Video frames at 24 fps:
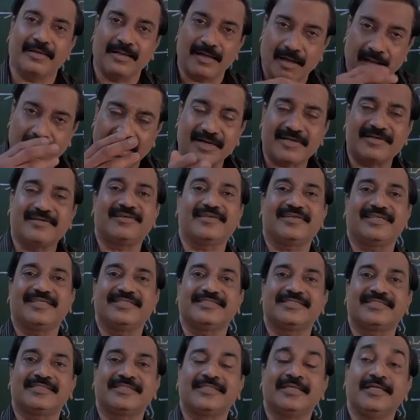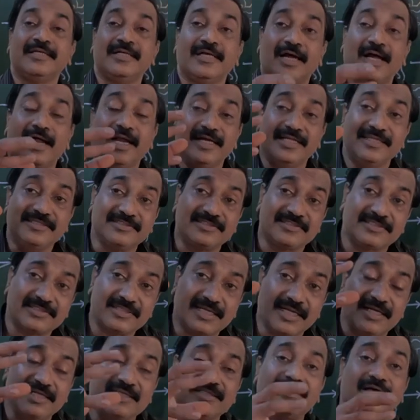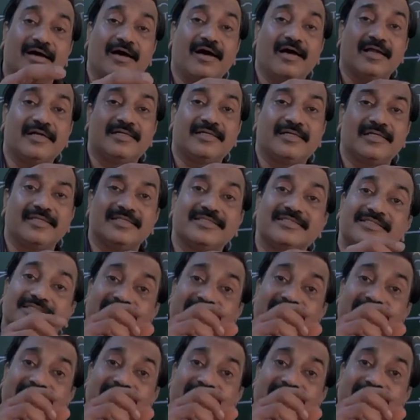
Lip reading: arteries, and inside the arteries